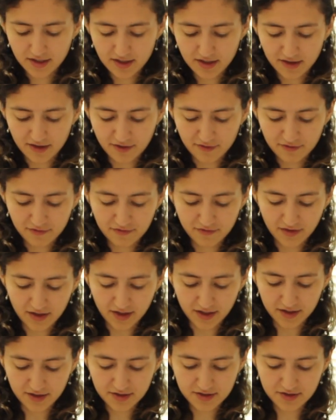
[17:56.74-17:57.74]
if
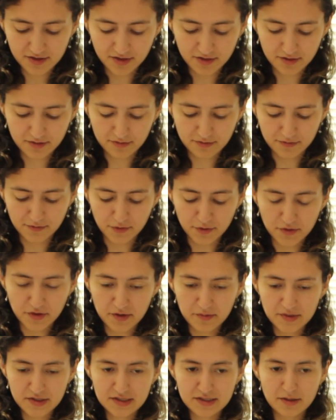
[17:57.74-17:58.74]
I should roll
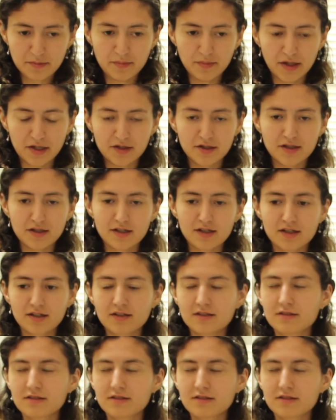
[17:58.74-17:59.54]
them into better